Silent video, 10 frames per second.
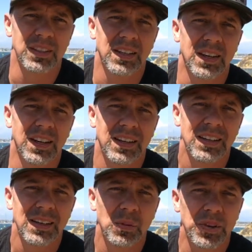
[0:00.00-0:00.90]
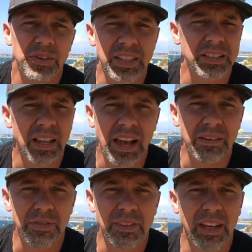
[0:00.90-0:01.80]
this
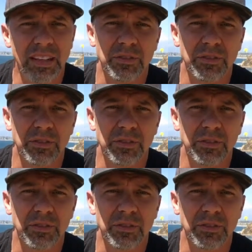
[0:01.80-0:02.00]
life and